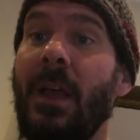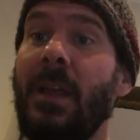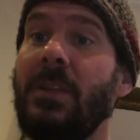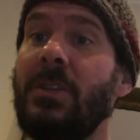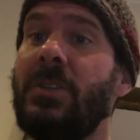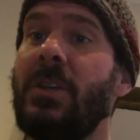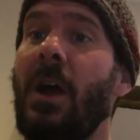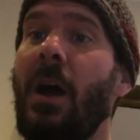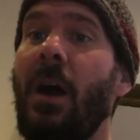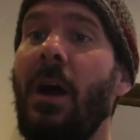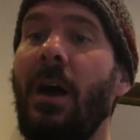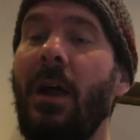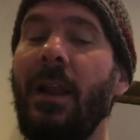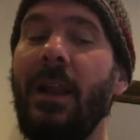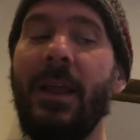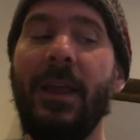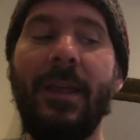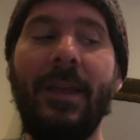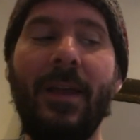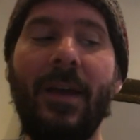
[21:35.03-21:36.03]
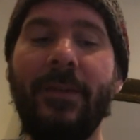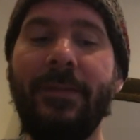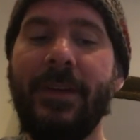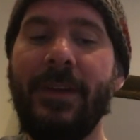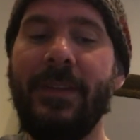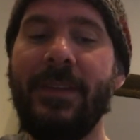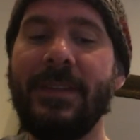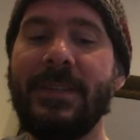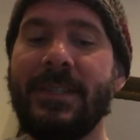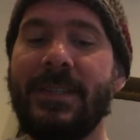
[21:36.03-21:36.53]
Charlie over
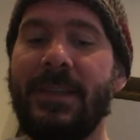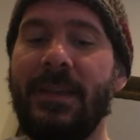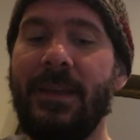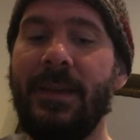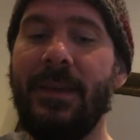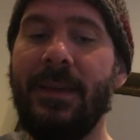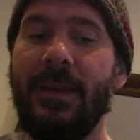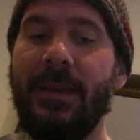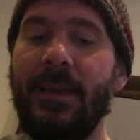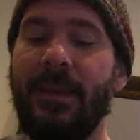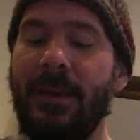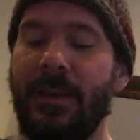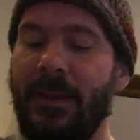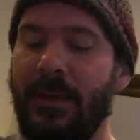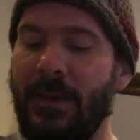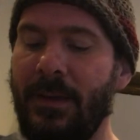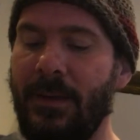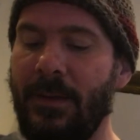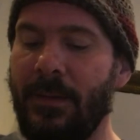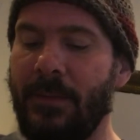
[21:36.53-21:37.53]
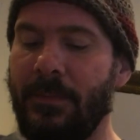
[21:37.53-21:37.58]
the sea,